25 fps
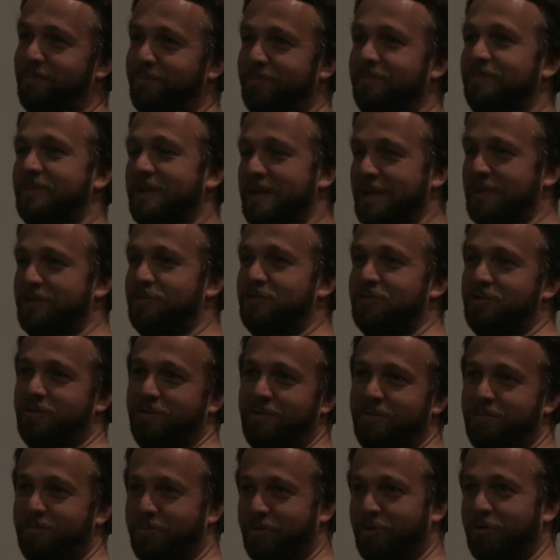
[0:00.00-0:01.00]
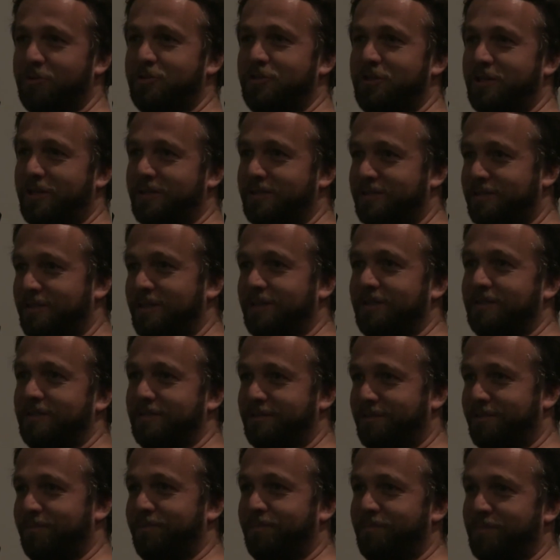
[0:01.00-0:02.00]
NGO projects and
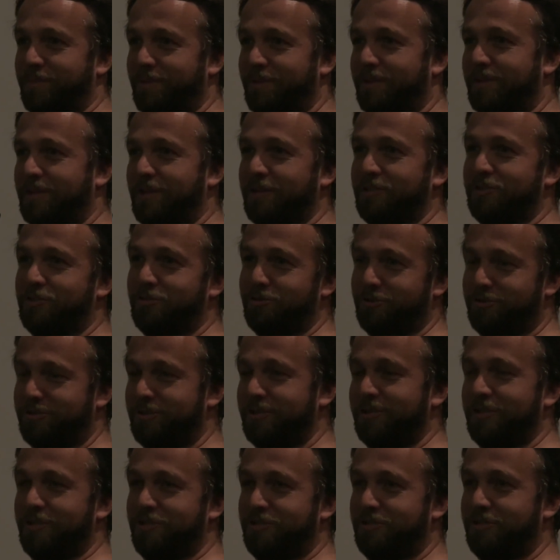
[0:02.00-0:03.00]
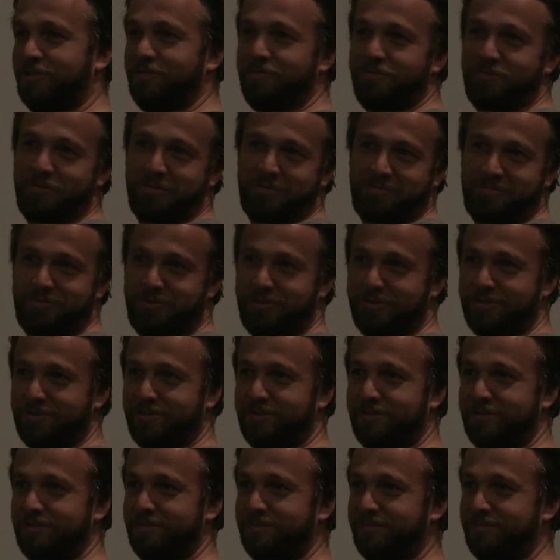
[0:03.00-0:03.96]
grassroots initiatives. So just